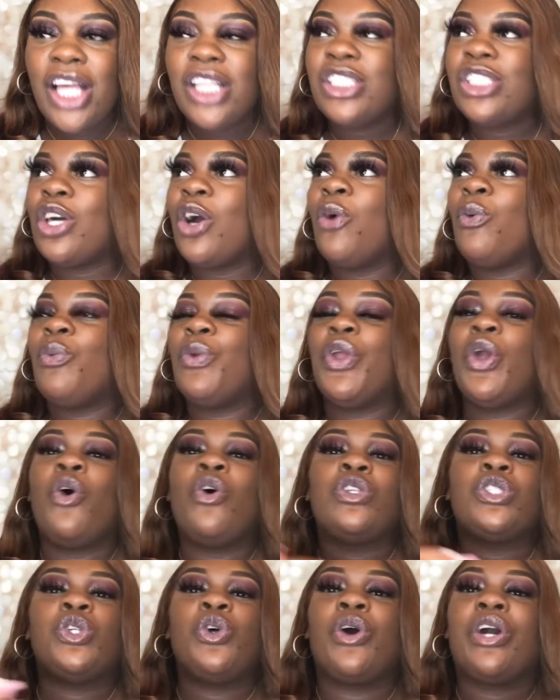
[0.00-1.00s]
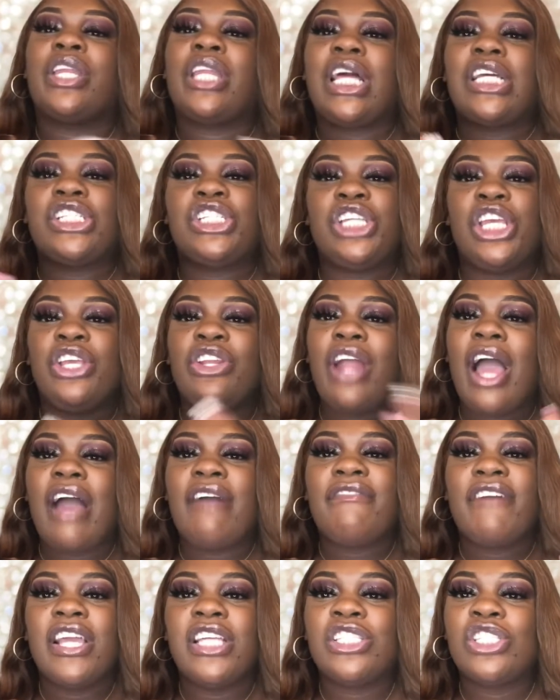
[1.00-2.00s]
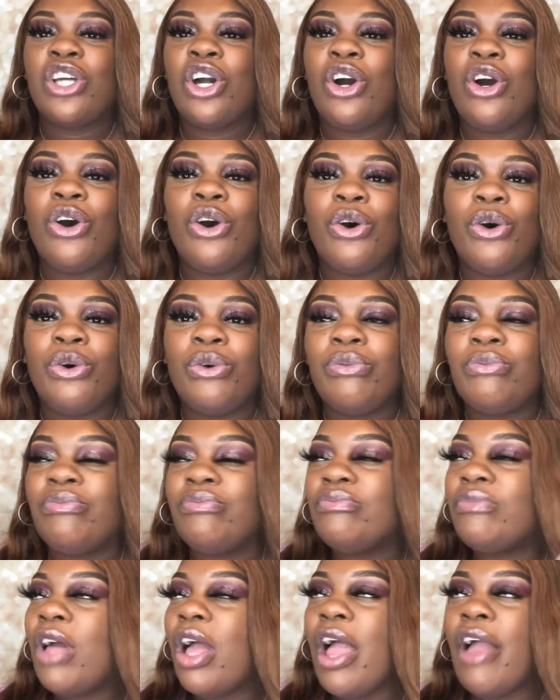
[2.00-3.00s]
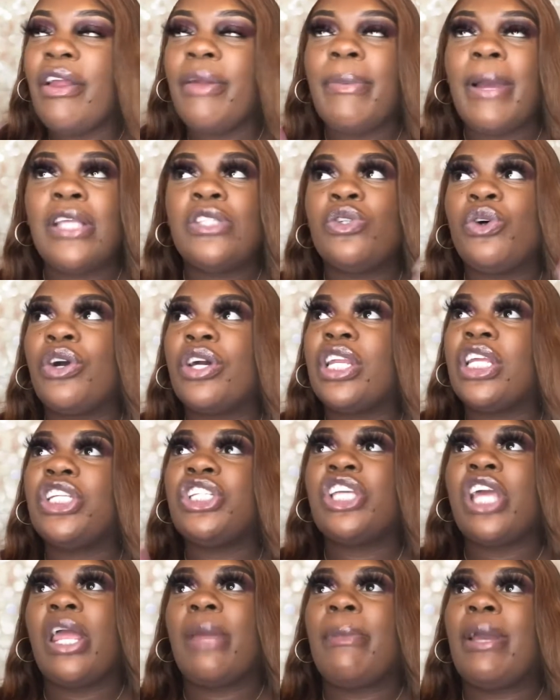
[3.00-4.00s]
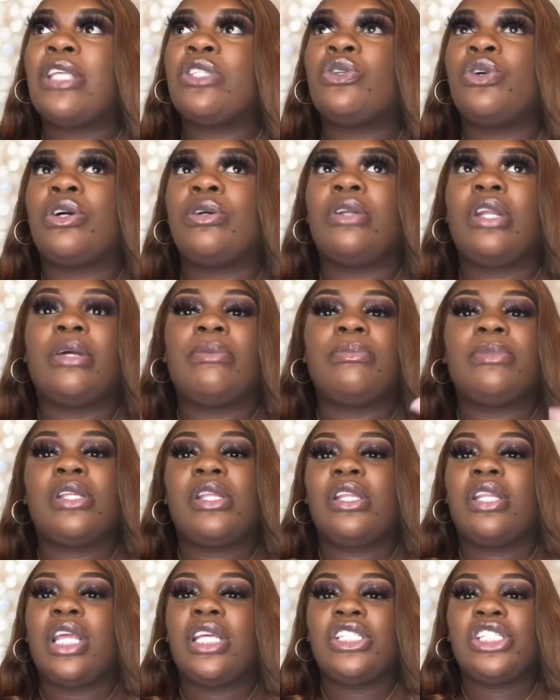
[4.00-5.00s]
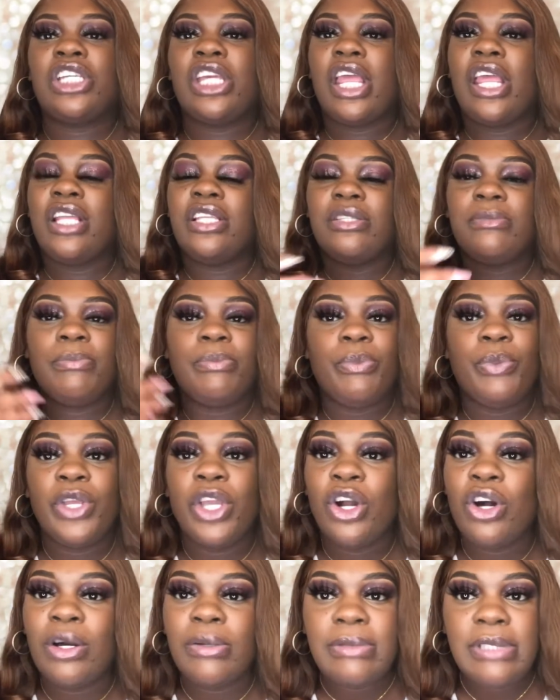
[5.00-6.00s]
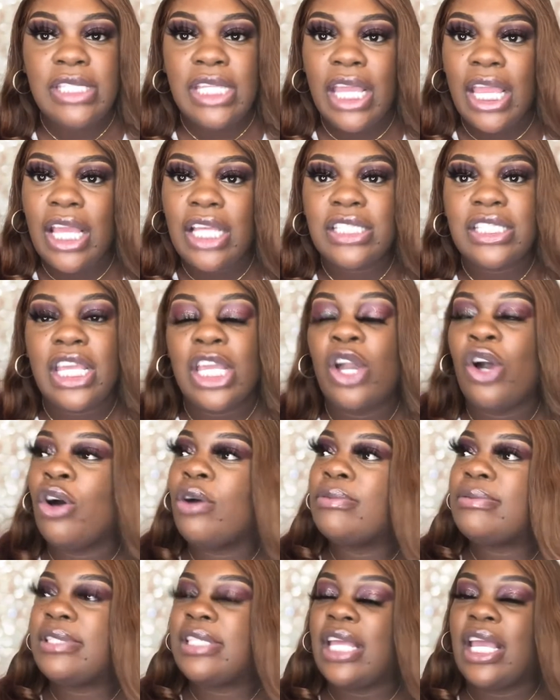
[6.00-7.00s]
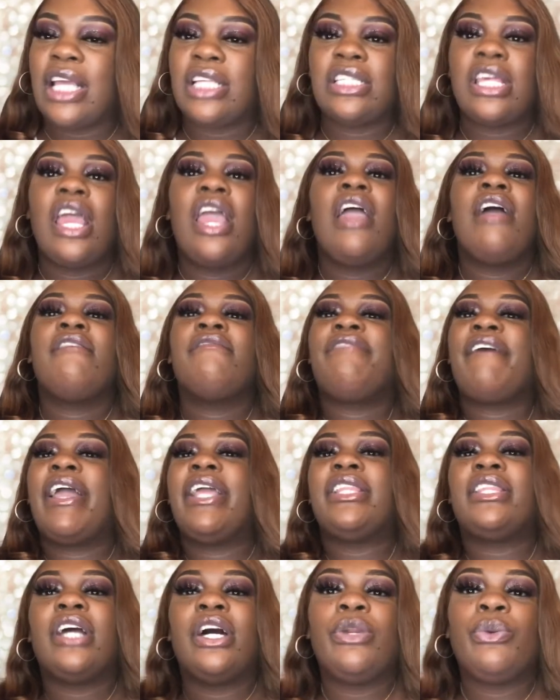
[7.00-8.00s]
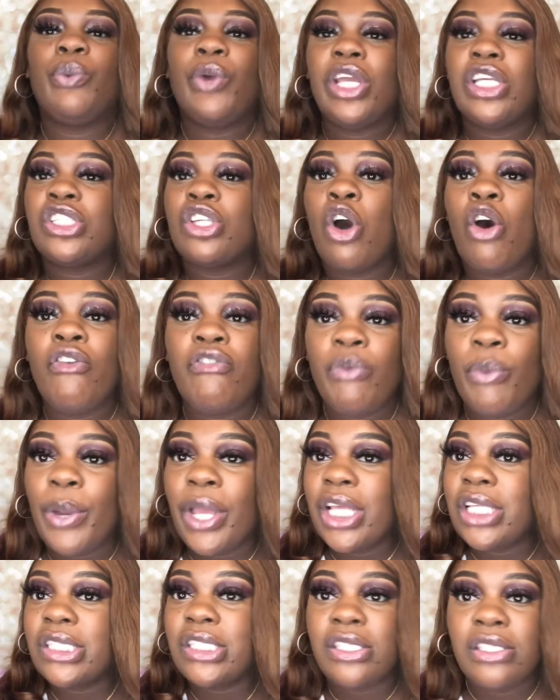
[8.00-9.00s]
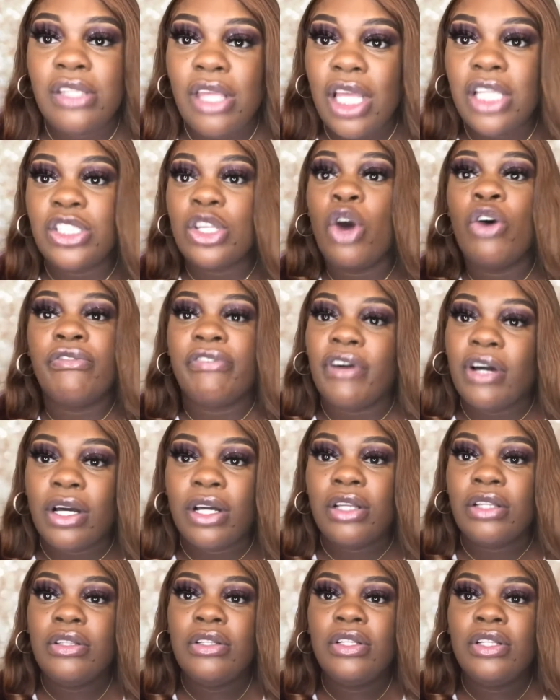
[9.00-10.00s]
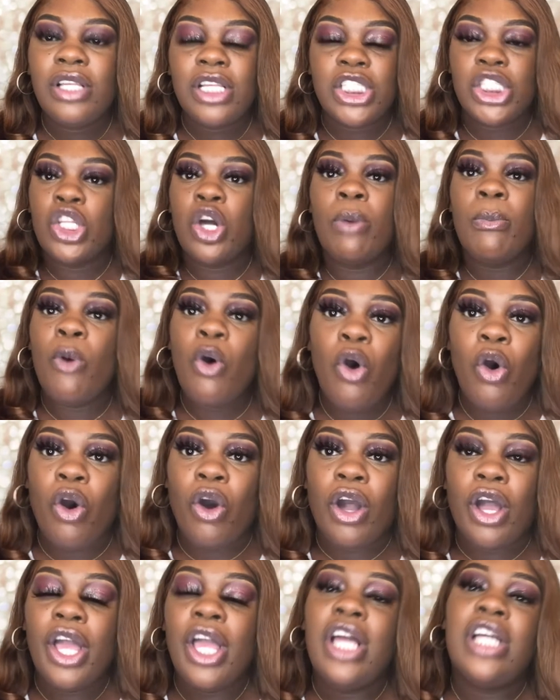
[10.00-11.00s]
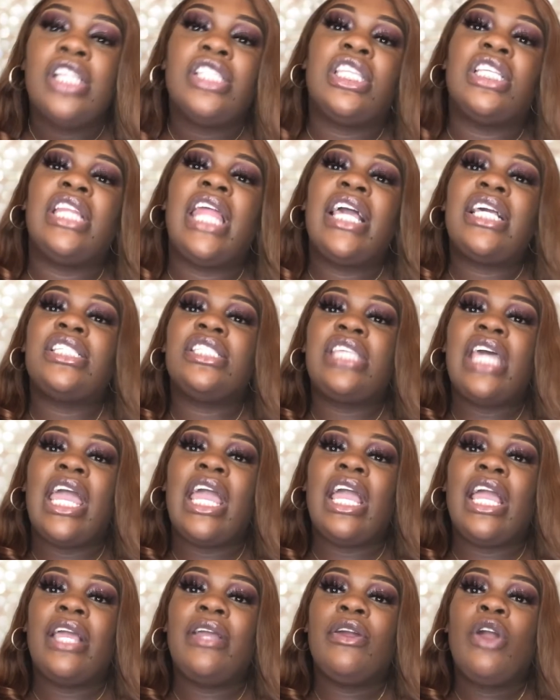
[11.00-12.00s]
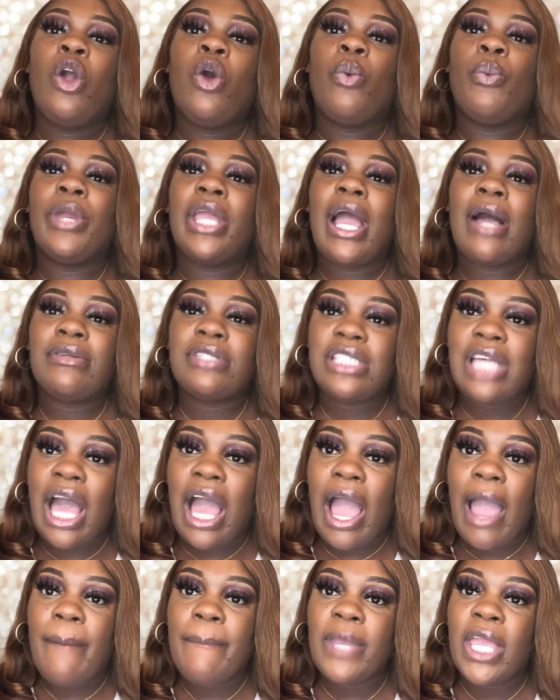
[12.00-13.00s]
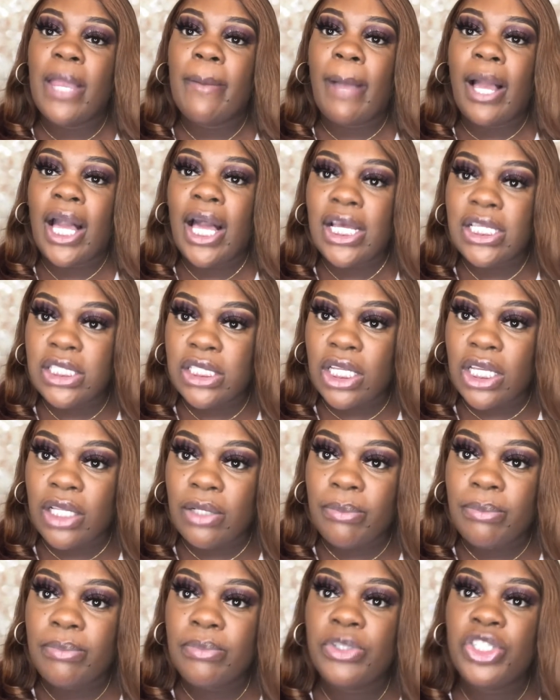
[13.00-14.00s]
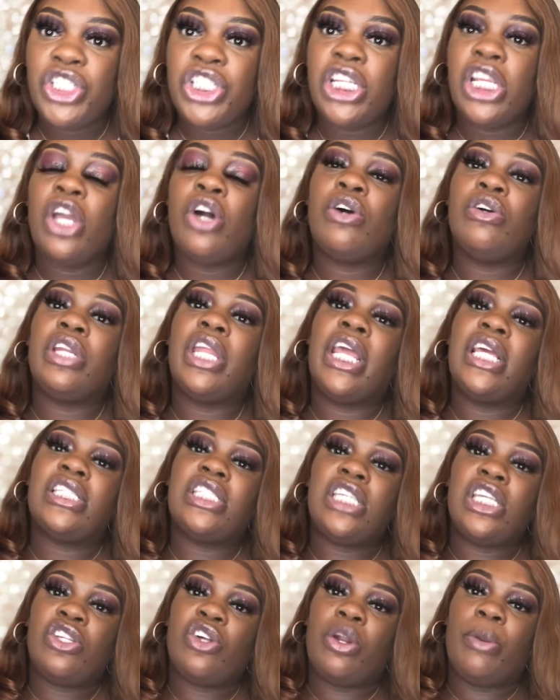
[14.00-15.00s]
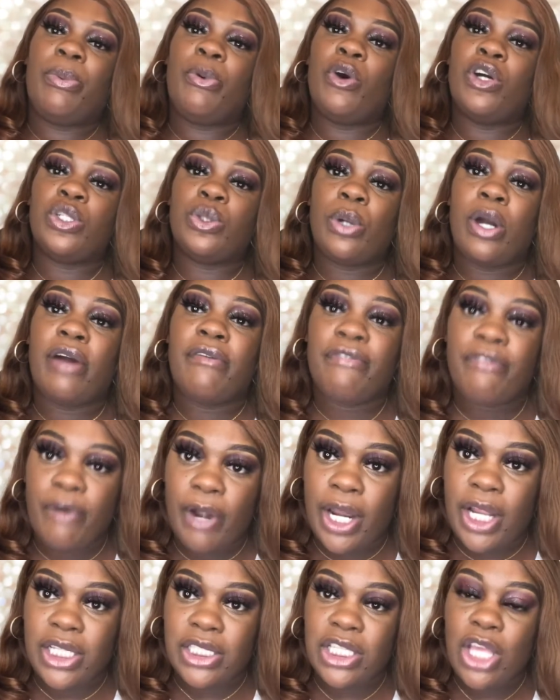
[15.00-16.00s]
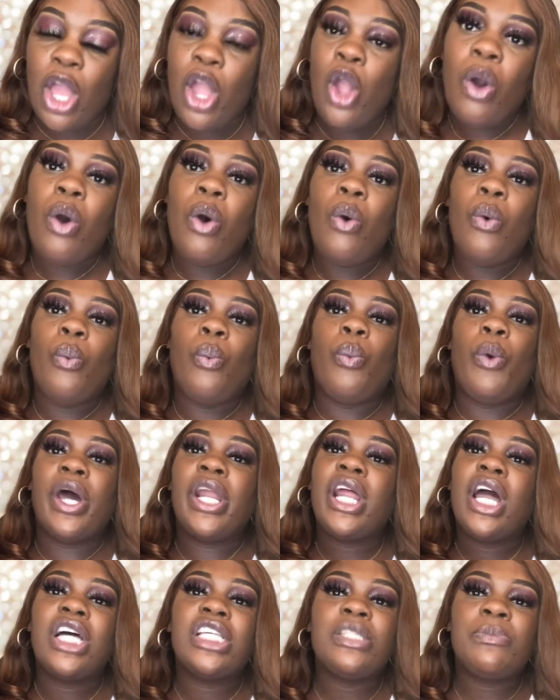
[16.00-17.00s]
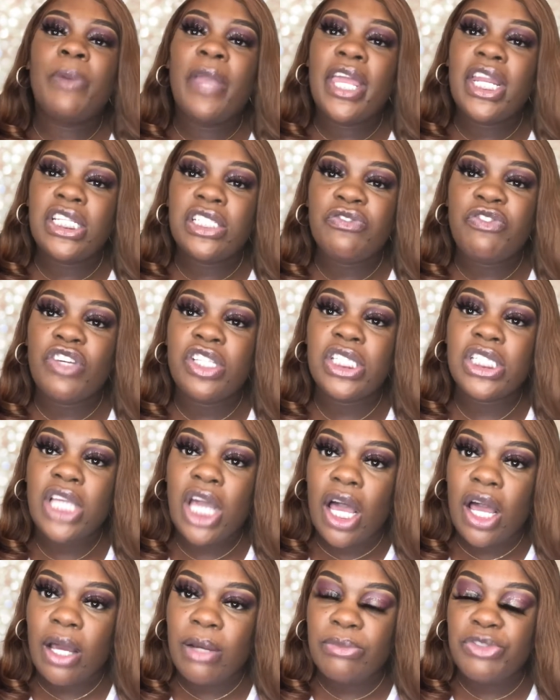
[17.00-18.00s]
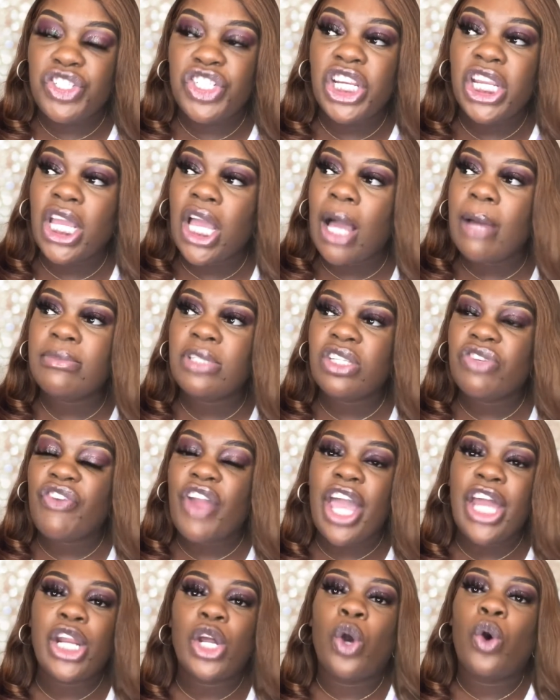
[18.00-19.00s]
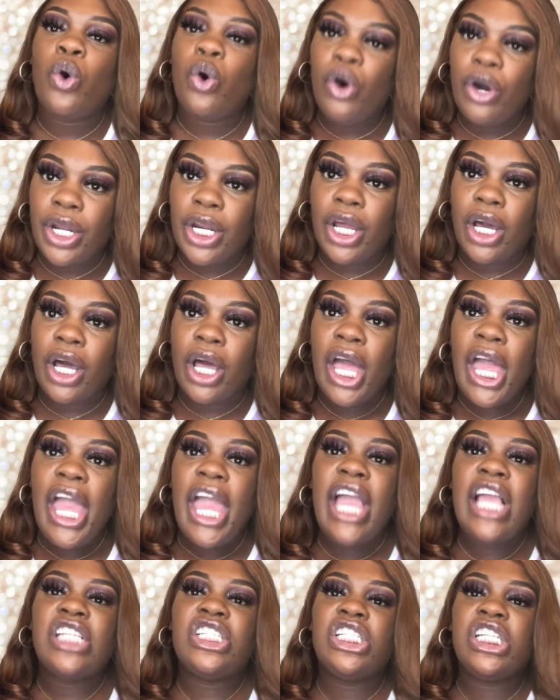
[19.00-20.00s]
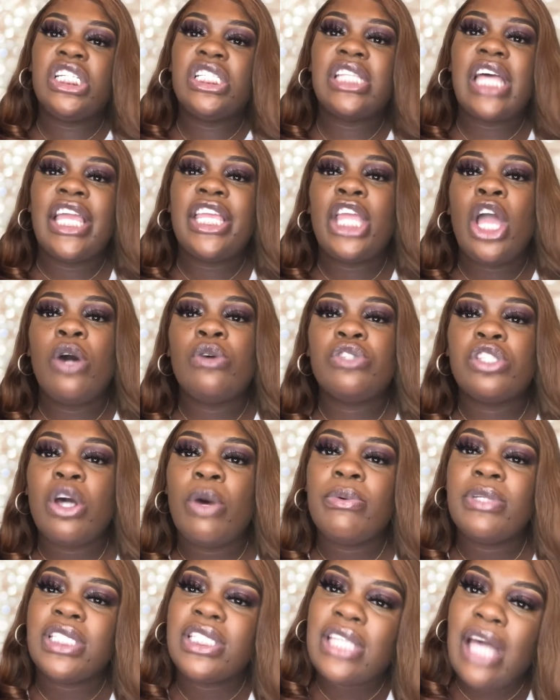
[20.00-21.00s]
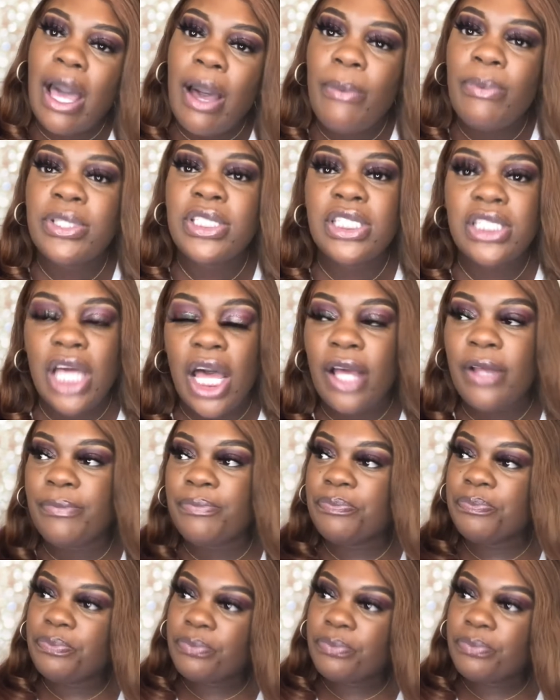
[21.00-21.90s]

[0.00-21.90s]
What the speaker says: So we all talking our shit. You know how fights go. Everybody talking their shit. Everybody talking up their shit. We go upstairs. They go upstairs. Fight done with. It's over with. It's over. There's no more. The next day, we outside, me and my cousin. She on there sitting on the porch with her friends. One of her Spanish friends comes. She comes around the corner. And she's like, yo, so what's up?